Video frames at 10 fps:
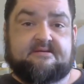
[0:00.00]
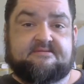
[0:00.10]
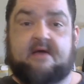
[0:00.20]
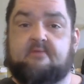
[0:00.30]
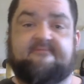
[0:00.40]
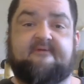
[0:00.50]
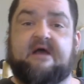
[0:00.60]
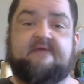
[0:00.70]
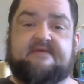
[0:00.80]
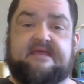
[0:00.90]
Now at
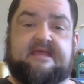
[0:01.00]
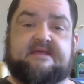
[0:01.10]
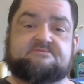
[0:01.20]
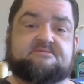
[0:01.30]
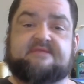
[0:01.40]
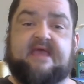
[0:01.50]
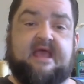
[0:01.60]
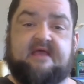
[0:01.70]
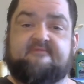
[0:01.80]
5e, it's just, hey,